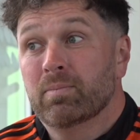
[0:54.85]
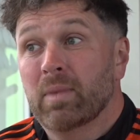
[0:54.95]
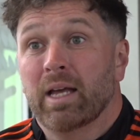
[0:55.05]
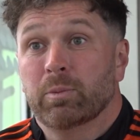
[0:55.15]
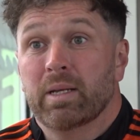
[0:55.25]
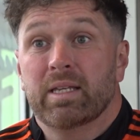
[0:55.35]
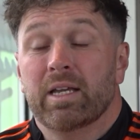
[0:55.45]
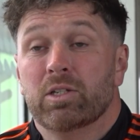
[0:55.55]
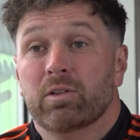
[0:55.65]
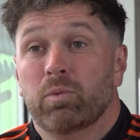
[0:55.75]

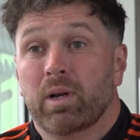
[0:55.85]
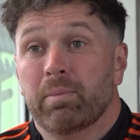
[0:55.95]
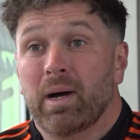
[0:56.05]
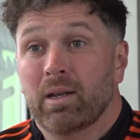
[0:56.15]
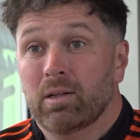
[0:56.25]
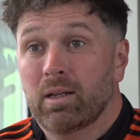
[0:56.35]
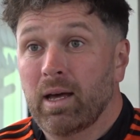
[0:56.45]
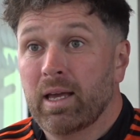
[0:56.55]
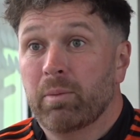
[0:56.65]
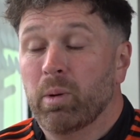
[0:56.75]
expectation of what it might look
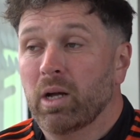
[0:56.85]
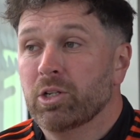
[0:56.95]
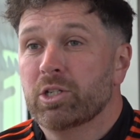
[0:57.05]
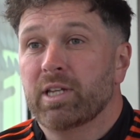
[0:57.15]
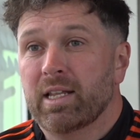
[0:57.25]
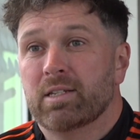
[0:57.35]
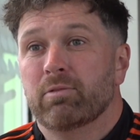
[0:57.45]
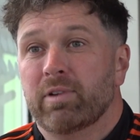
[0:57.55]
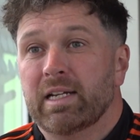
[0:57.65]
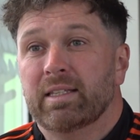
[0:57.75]
like. But I just sensed a
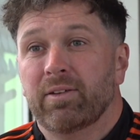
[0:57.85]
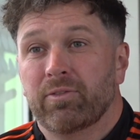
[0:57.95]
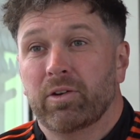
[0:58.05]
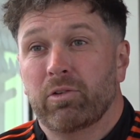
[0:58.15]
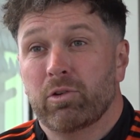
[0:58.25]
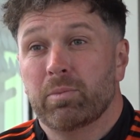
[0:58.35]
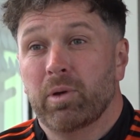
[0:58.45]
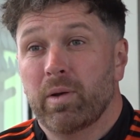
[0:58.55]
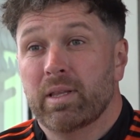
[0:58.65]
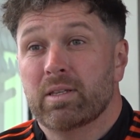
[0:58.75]
really different group
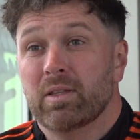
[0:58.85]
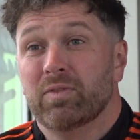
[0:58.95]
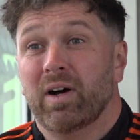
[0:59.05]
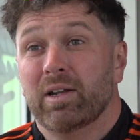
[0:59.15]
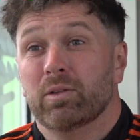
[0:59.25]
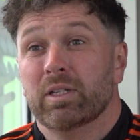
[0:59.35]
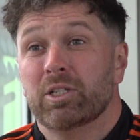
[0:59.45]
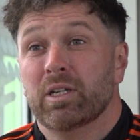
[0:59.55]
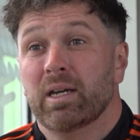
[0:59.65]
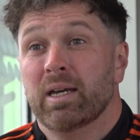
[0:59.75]
going into the final
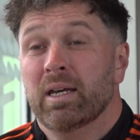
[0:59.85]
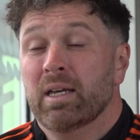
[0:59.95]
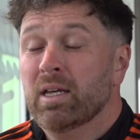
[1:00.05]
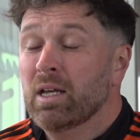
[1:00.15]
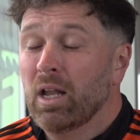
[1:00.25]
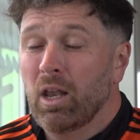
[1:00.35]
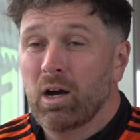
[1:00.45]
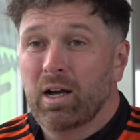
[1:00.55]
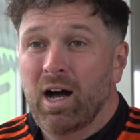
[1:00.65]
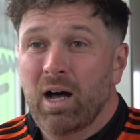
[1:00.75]
this year. A
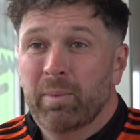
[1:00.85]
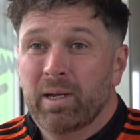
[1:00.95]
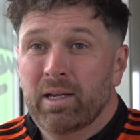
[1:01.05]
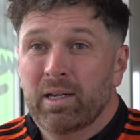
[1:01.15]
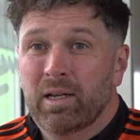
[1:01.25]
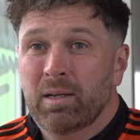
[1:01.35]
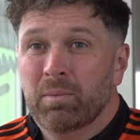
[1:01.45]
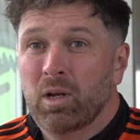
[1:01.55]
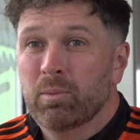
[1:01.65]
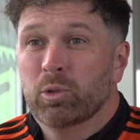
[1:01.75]
lot calmer, a
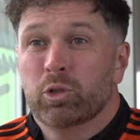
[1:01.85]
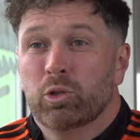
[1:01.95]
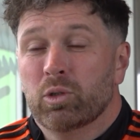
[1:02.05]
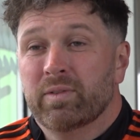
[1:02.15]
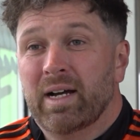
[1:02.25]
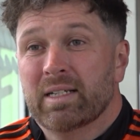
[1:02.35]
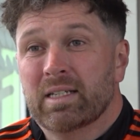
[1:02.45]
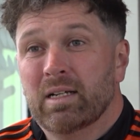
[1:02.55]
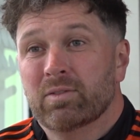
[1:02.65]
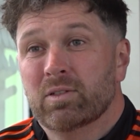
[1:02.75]
lot more sure of
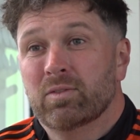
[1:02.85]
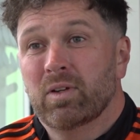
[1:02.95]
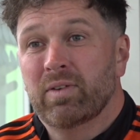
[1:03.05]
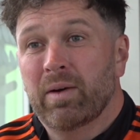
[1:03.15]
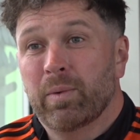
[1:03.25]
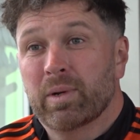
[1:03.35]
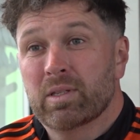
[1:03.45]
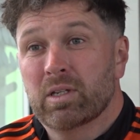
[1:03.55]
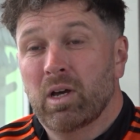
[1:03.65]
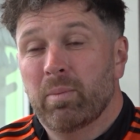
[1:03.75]
ourselves of how we wanted
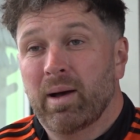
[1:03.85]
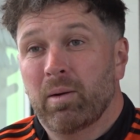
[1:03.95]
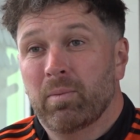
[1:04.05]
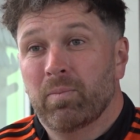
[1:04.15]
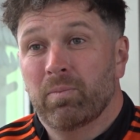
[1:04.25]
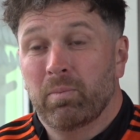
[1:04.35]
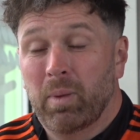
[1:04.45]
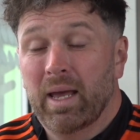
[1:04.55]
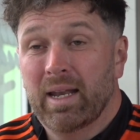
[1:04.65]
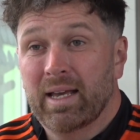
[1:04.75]
to go about
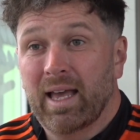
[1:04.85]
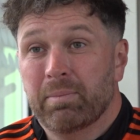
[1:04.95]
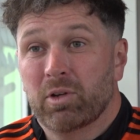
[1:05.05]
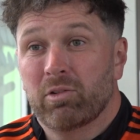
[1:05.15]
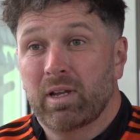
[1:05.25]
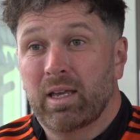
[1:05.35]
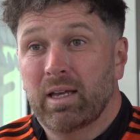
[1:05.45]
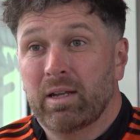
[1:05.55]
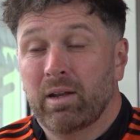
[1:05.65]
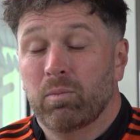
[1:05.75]
playing our of cricket
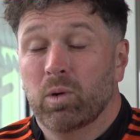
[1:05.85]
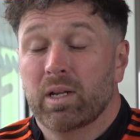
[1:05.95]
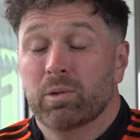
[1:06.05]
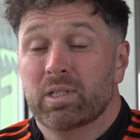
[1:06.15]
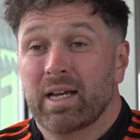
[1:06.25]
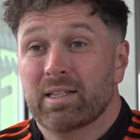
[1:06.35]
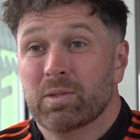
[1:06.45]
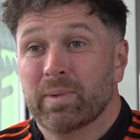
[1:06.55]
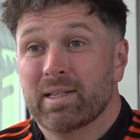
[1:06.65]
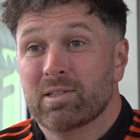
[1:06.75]
and what it would take to
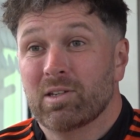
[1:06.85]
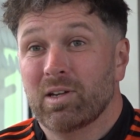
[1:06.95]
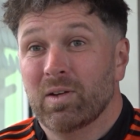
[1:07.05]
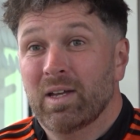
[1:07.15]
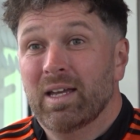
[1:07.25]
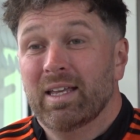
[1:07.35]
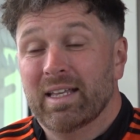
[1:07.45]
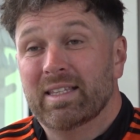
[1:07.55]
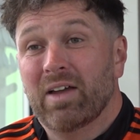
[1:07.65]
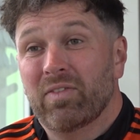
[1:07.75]
win. So
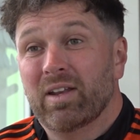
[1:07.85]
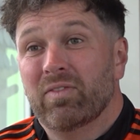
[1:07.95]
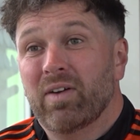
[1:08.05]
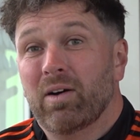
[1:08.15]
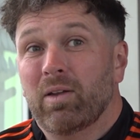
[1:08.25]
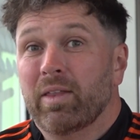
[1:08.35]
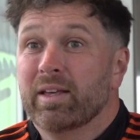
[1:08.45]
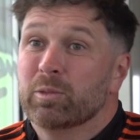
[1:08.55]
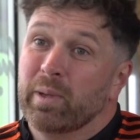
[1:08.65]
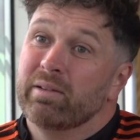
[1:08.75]
it definitely felt like the
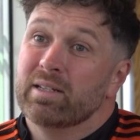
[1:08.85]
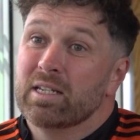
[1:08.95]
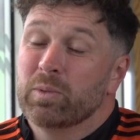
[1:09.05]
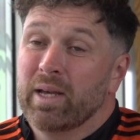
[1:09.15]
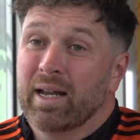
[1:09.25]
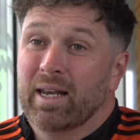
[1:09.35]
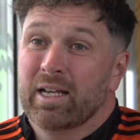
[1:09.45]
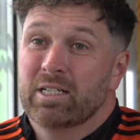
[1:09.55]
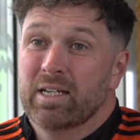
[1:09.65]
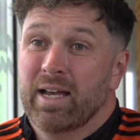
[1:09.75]
experiences we had
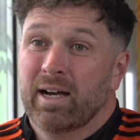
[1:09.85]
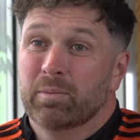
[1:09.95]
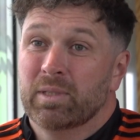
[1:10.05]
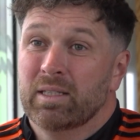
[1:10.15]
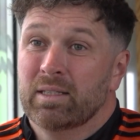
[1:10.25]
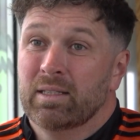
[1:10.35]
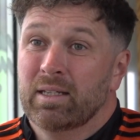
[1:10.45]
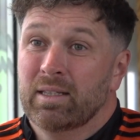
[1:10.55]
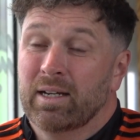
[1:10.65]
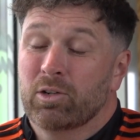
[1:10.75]
last year helped in
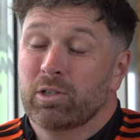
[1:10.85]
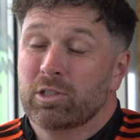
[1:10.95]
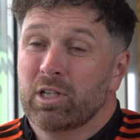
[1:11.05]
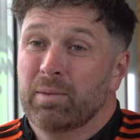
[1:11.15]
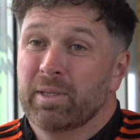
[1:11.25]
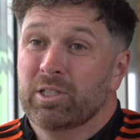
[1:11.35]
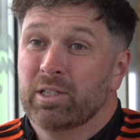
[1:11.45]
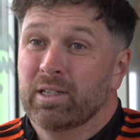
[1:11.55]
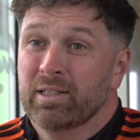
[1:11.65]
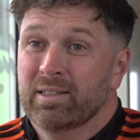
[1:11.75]
that crunch time this year.